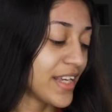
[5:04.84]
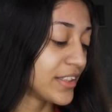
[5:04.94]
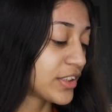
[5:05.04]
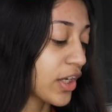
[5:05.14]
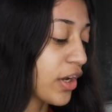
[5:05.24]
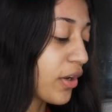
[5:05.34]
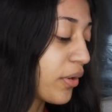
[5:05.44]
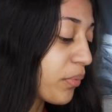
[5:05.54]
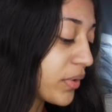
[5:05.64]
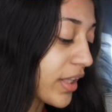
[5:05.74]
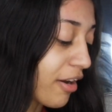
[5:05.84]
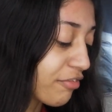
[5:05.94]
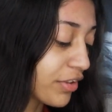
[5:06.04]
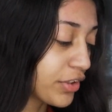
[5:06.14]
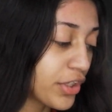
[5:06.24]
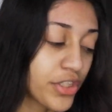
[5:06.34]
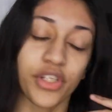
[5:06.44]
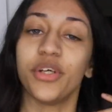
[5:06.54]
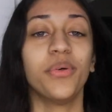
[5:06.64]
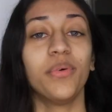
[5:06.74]
So without further
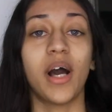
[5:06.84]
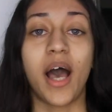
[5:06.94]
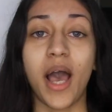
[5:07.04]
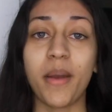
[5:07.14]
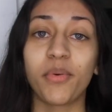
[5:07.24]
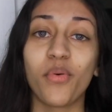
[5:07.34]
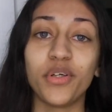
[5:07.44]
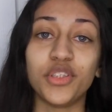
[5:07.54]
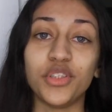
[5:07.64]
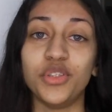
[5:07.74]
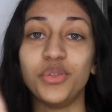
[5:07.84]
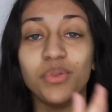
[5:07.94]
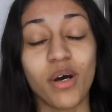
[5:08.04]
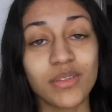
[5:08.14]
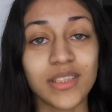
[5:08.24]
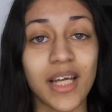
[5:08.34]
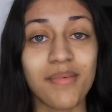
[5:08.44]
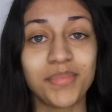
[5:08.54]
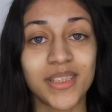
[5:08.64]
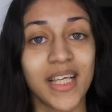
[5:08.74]
ado, I'm going to do those
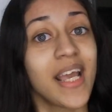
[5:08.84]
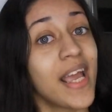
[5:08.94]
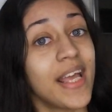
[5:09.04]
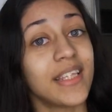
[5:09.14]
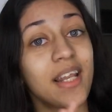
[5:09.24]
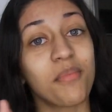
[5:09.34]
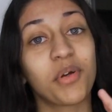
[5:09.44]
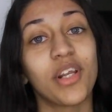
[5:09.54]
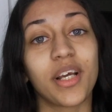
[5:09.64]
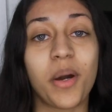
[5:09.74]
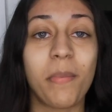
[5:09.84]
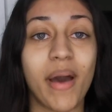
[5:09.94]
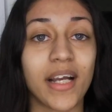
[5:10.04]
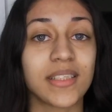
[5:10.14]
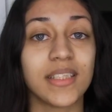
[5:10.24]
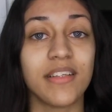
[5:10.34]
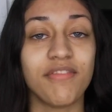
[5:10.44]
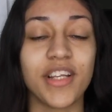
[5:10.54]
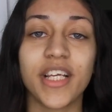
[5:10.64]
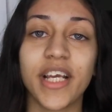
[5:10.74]
steps and then I'm going to come back to the
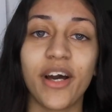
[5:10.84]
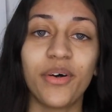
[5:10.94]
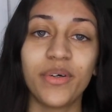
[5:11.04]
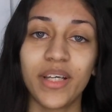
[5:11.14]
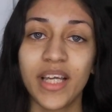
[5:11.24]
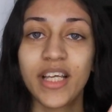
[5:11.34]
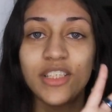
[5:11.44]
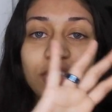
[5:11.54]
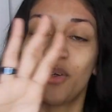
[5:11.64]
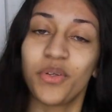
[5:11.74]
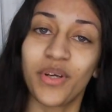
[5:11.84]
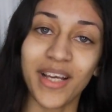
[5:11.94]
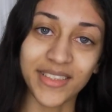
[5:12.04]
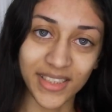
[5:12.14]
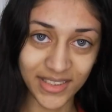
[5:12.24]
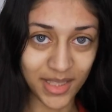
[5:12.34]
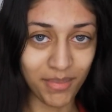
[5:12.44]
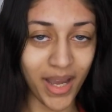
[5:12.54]
video so you guys can see my